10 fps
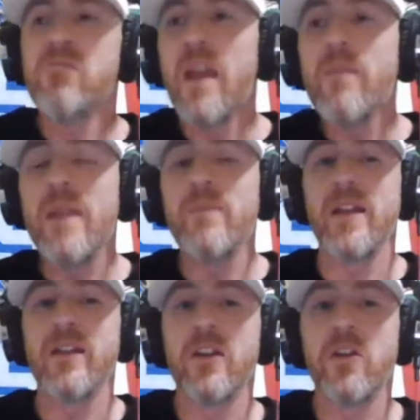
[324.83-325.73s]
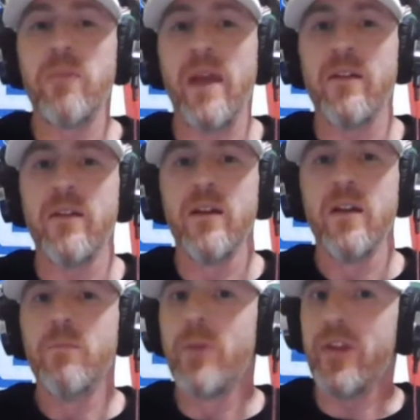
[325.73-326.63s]
They may be a little better,
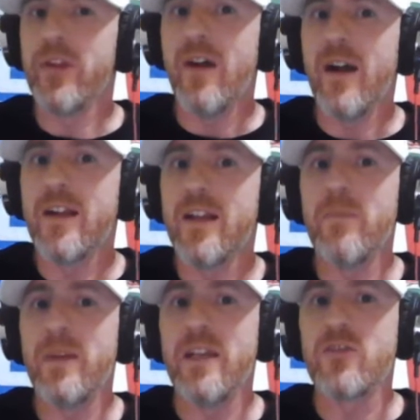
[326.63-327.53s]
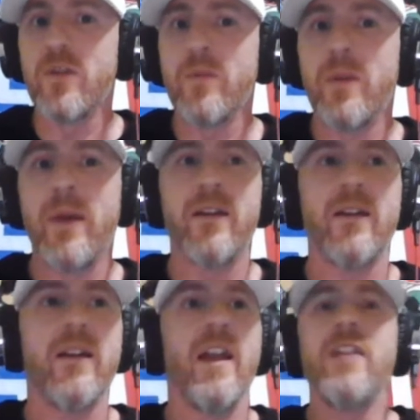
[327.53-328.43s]
but they're not going to be extremely
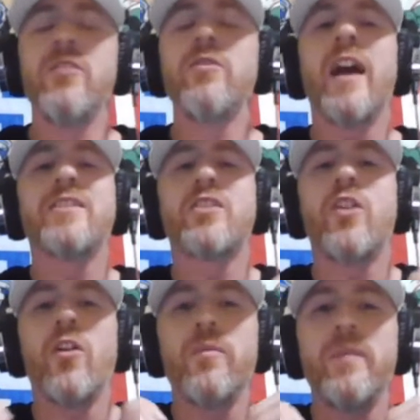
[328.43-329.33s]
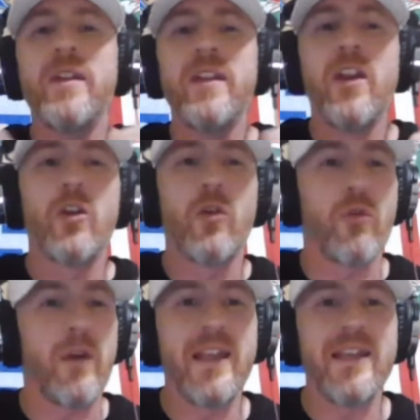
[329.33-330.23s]
better. And you guys called me
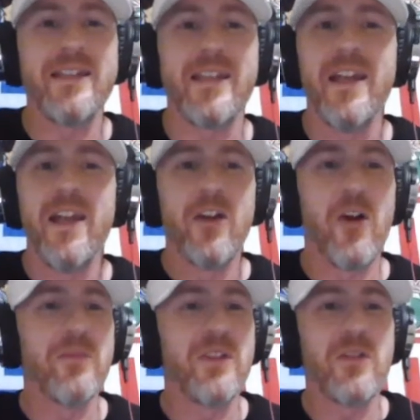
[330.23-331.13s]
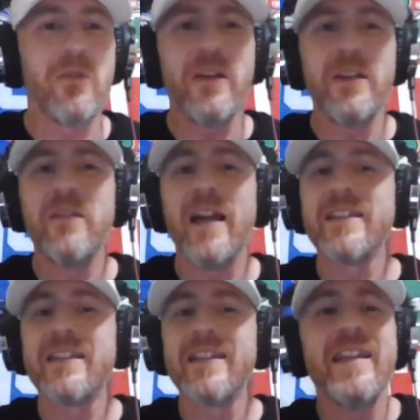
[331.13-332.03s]
crazy. Combs and Tori, you
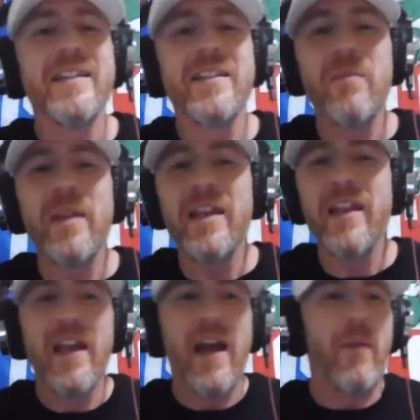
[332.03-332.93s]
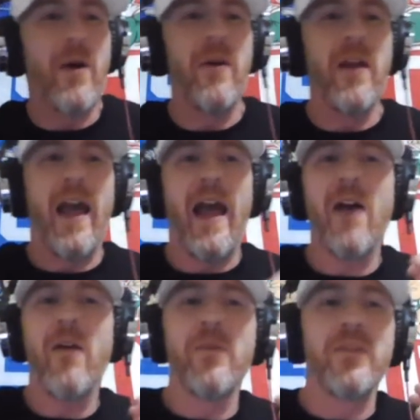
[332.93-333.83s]
guys lit into me about
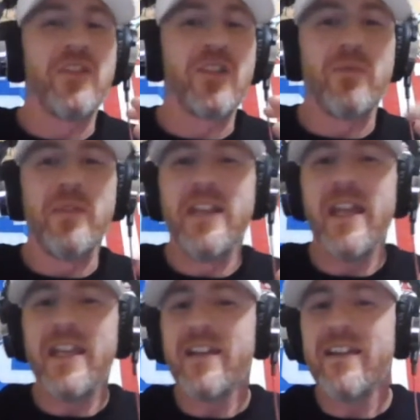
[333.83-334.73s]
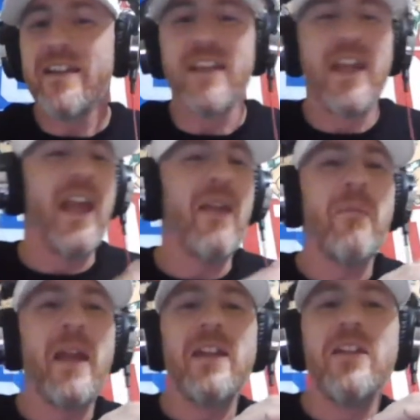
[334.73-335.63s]
how I was just ridiculous. It
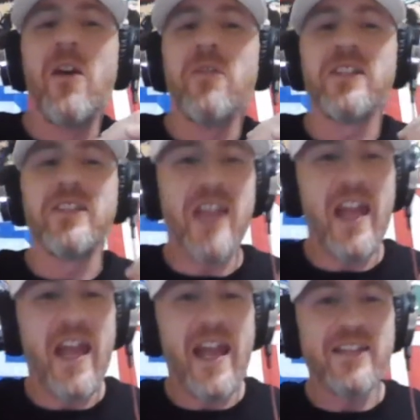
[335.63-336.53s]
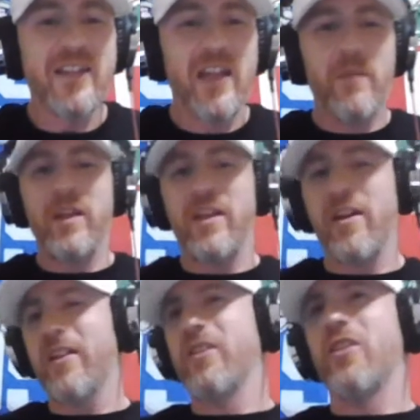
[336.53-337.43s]
made no sense
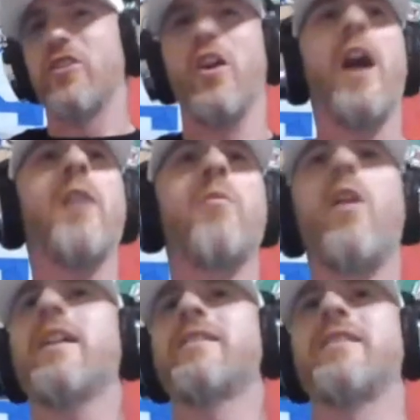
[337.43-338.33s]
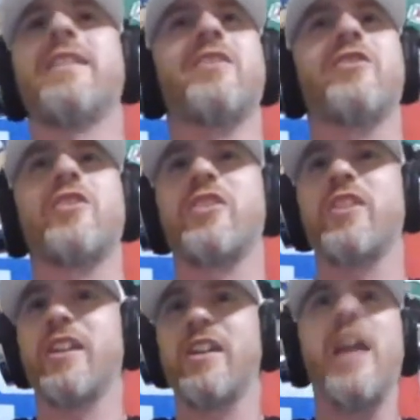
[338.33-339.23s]
because Deshaun Watson is just
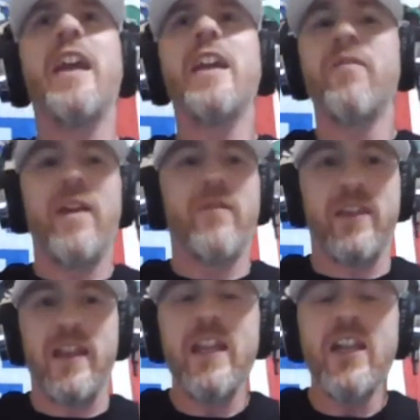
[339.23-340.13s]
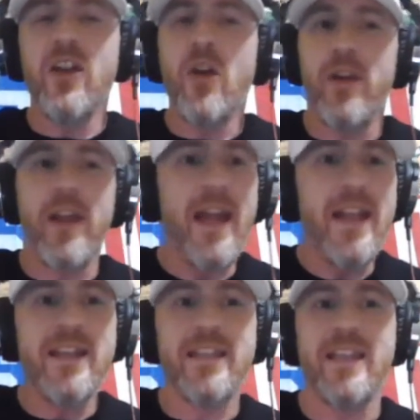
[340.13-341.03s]
the king of everything. He could go to
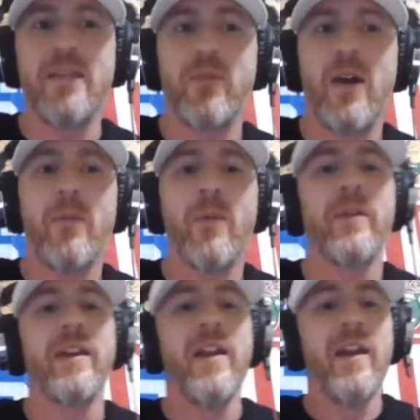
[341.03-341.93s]
any team probably.